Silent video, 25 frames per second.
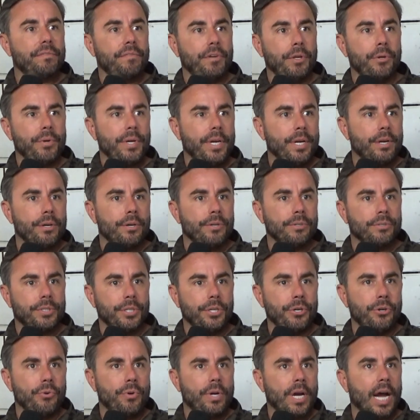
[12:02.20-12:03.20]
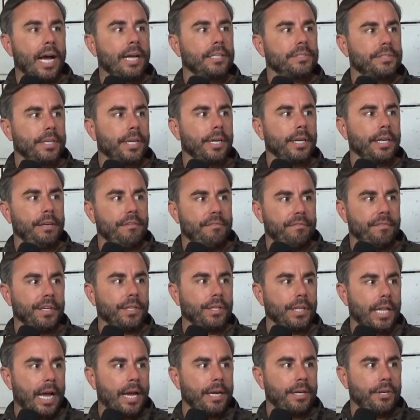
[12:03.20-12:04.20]
few years, you constantly
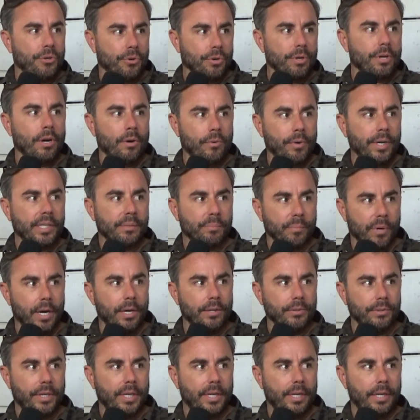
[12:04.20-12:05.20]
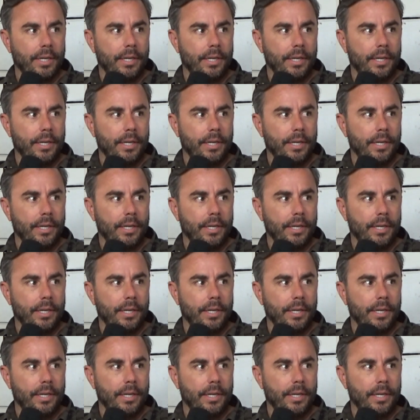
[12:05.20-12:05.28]
feel like you're going broke.